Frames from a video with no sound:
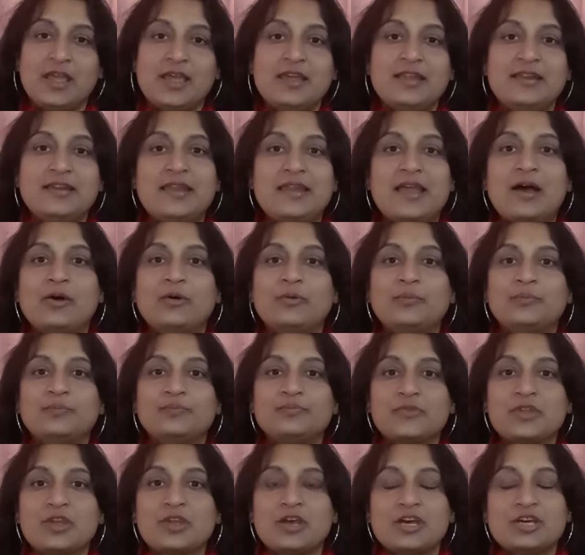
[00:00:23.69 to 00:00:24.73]
Now,
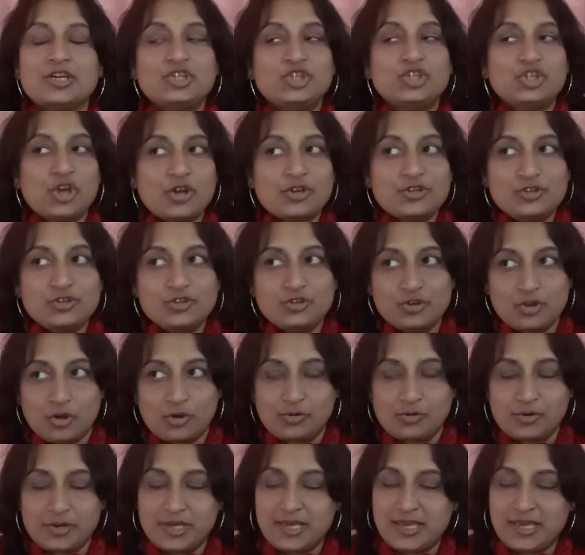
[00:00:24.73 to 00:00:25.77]
a short
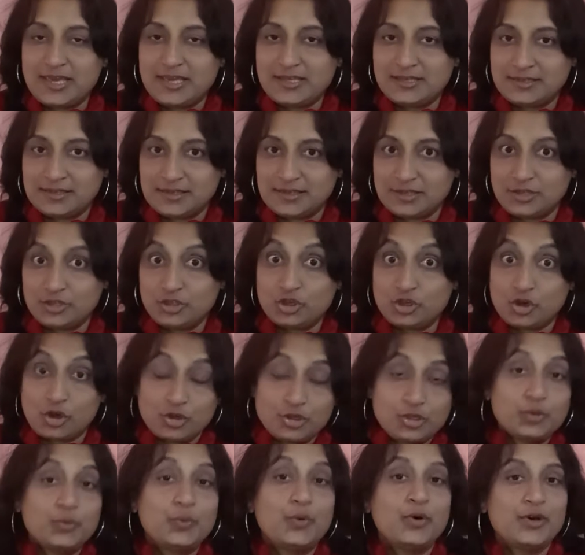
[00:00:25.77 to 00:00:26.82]
story is a
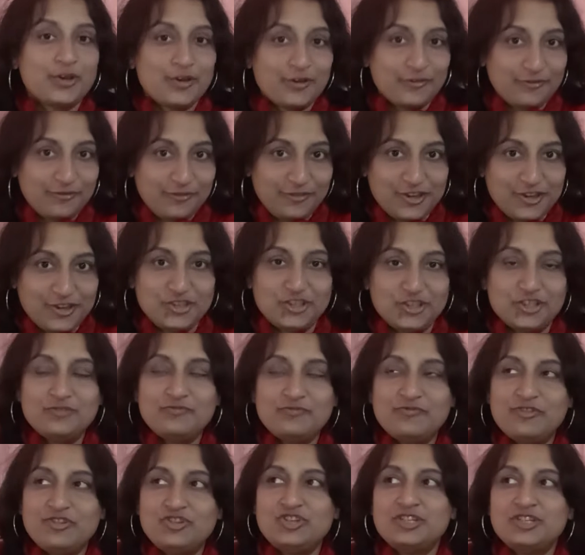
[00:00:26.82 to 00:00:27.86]
shorter work of
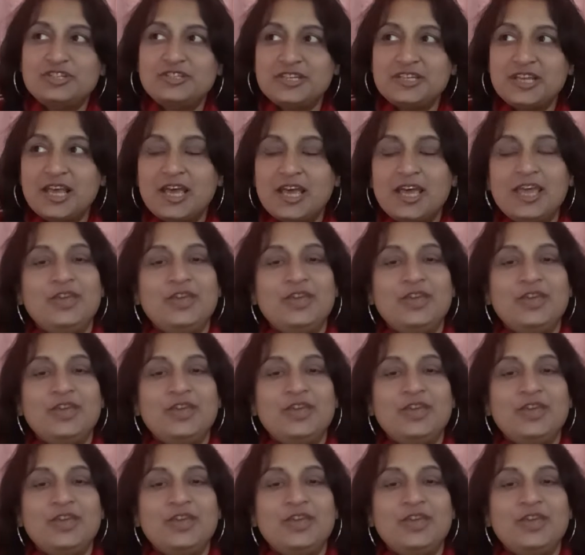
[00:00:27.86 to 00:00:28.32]
fiction which is